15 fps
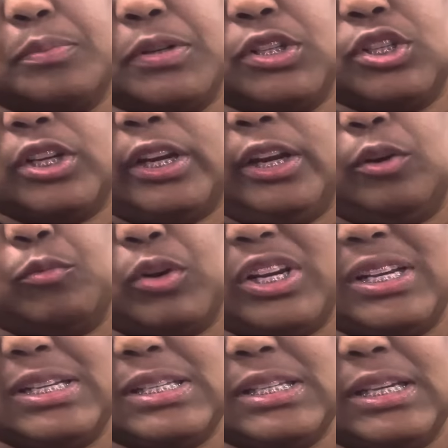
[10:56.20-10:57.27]
put your
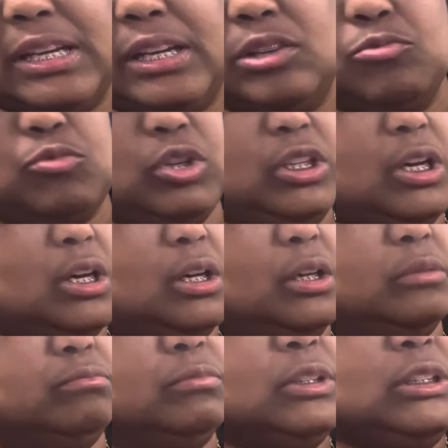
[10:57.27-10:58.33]
earrings in when
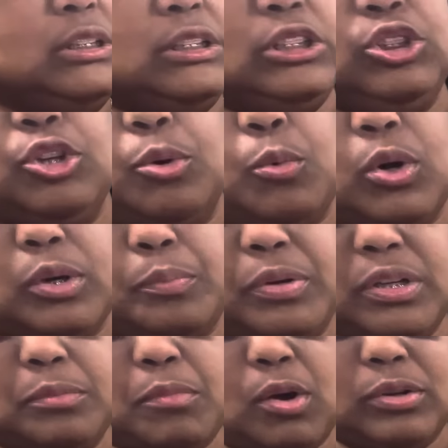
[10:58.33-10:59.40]
um you don't want to
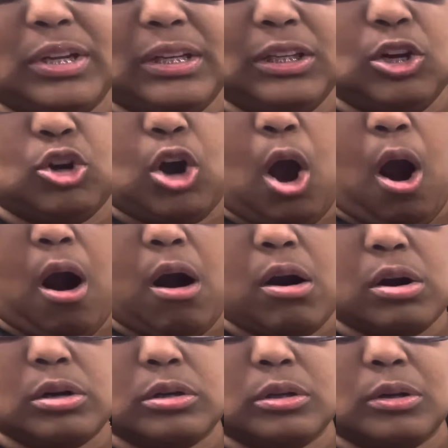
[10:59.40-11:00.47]
put them on that little
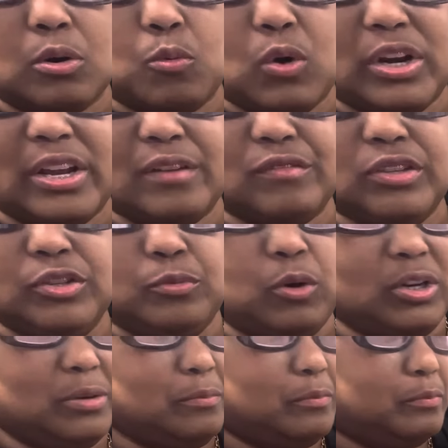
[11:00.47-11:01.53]
card or whatever you
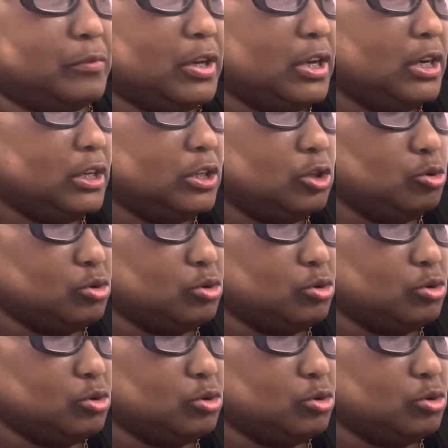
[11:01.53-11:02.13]
want to do